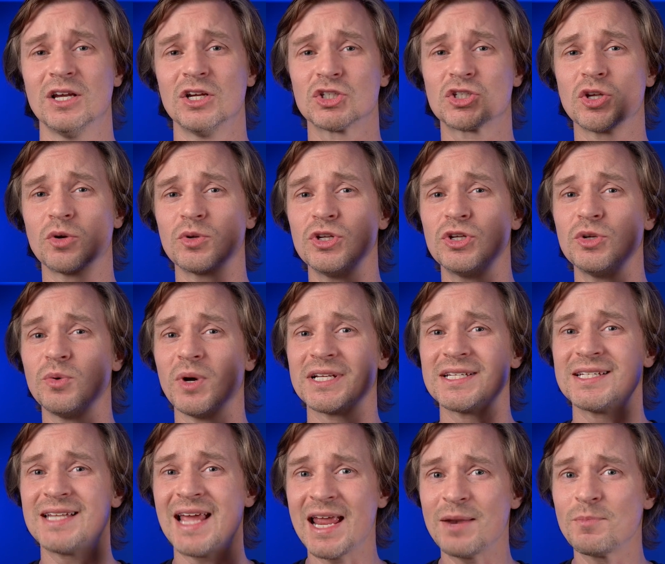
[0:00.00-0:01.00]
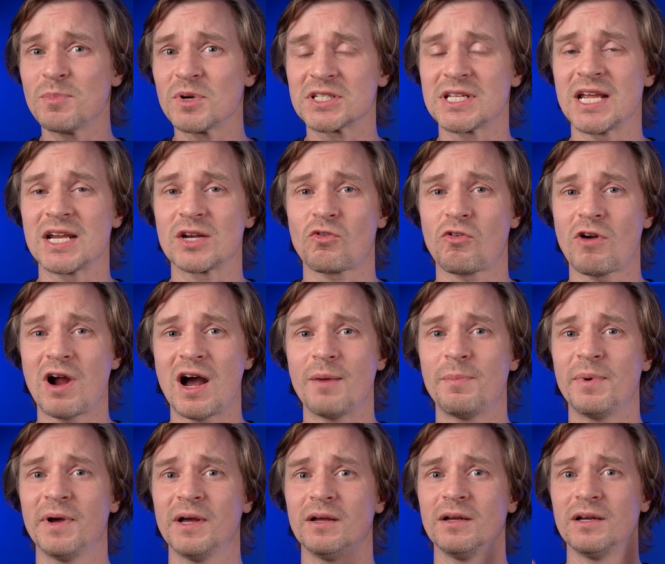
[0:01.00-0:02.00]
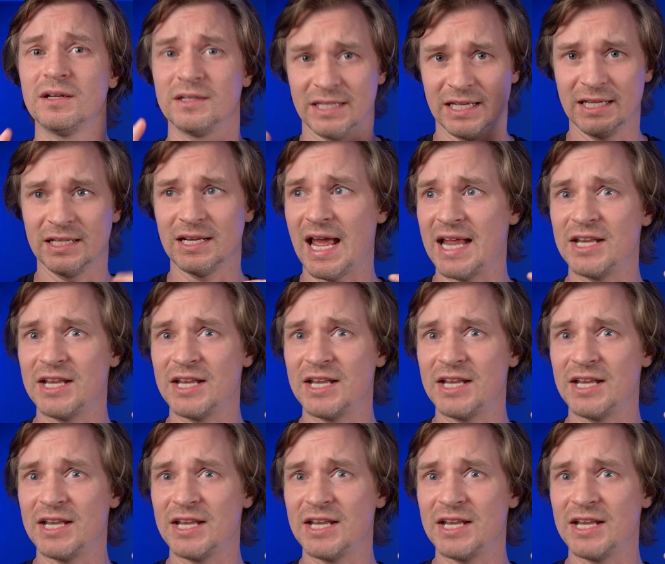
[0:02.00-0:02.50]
So you do a 10% crop in